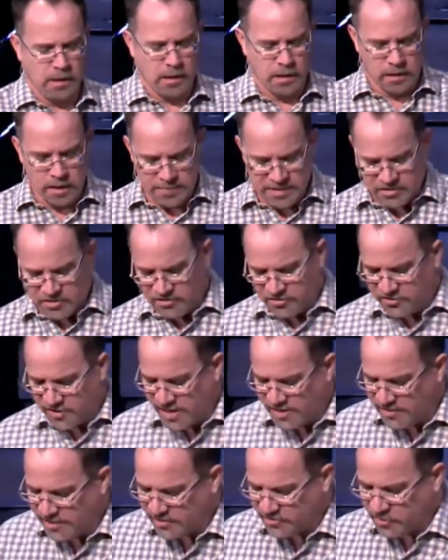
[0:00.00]
Let me just
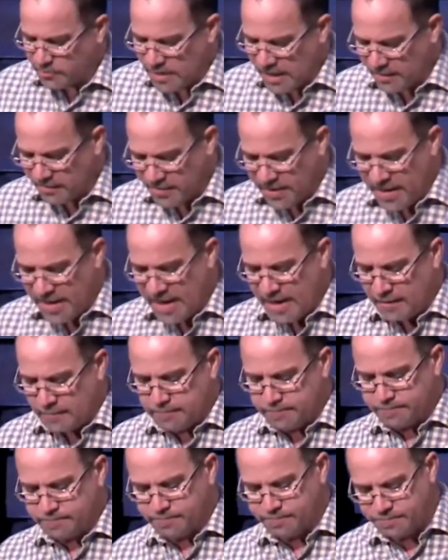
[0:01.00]
say this about that.
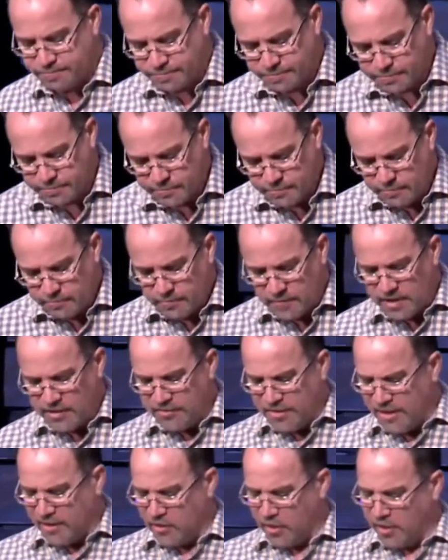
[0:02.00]

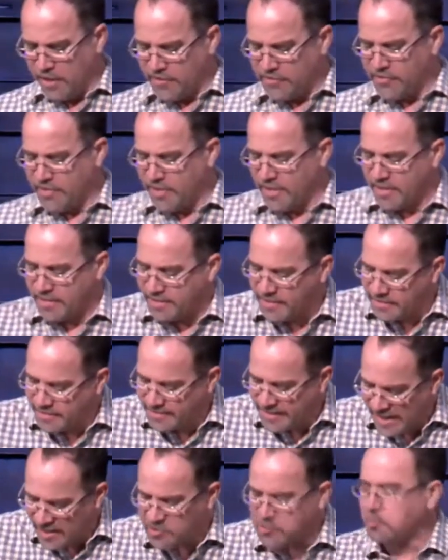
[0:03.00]
There is a
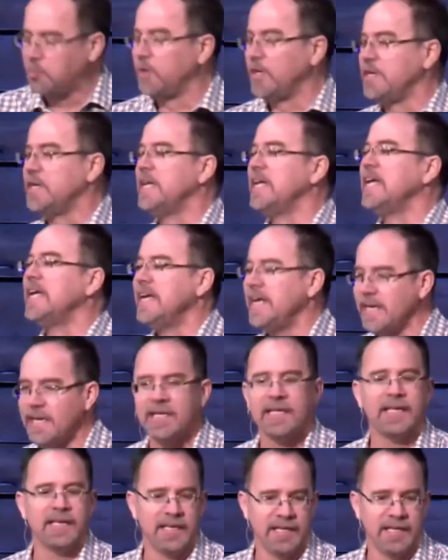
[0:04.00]
desperate need